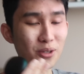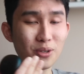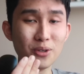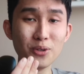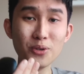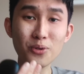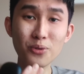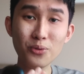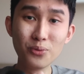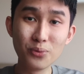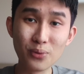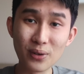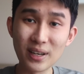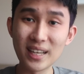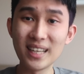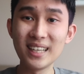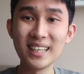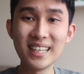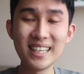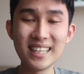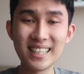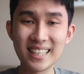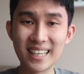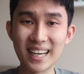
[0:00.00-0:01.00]
you
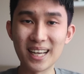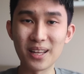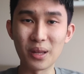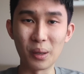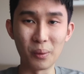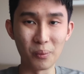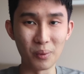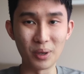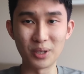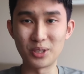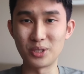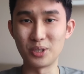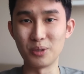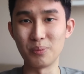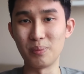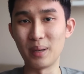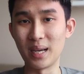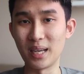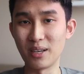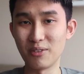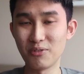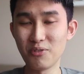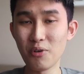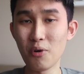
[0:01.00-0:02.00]
really get what you
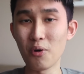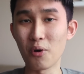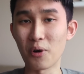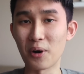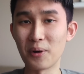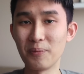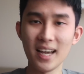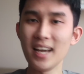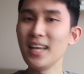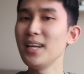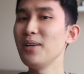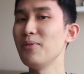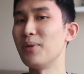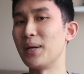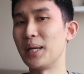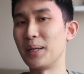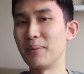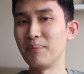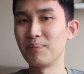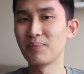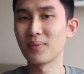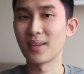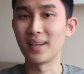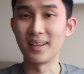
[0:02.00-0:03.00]
paid for. Anyway,
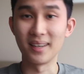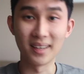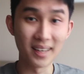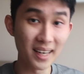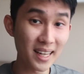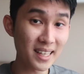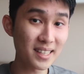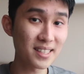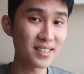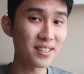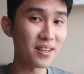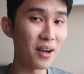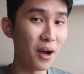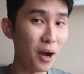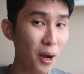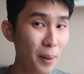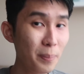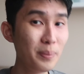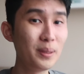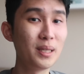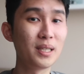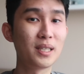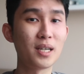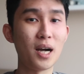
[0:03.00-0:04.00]
Let's
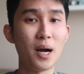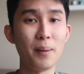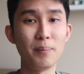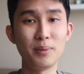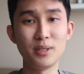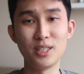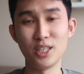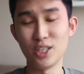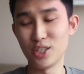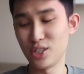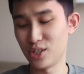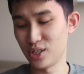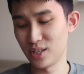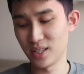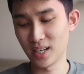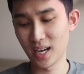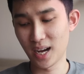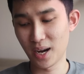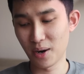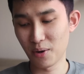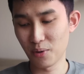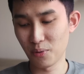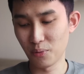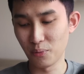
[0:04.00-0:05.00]
up the competition
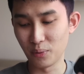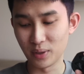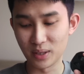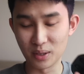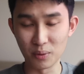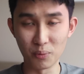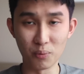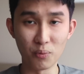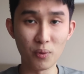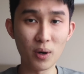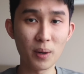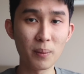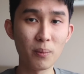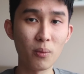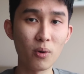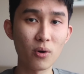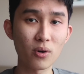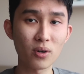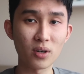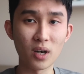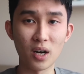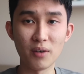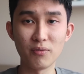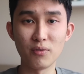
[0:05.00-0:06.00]
now with the One More
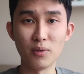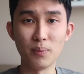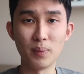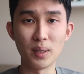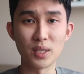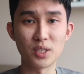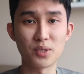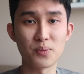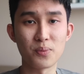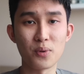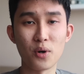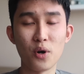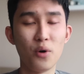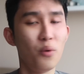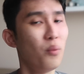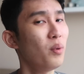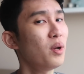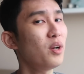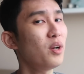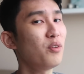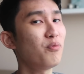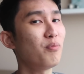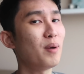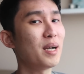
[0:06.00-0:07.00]
ConfoBuds Pro,
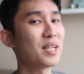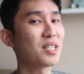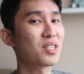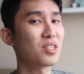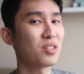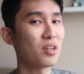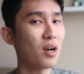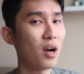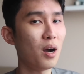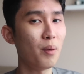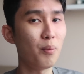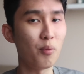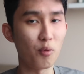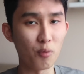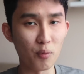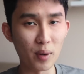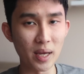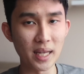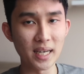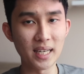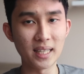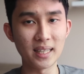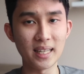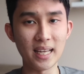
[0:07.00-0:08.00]
one of my top
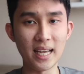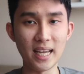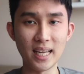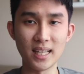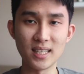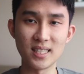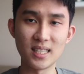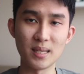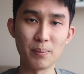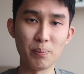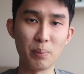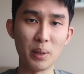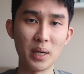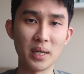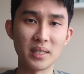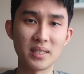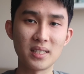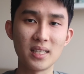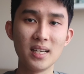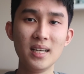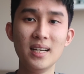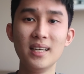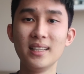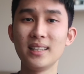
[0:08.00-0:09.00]
rated ANC
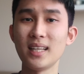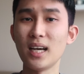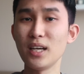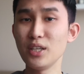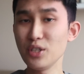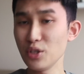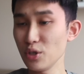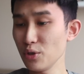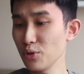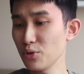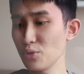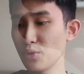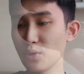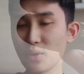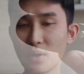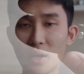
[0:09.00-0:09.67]
buds that used to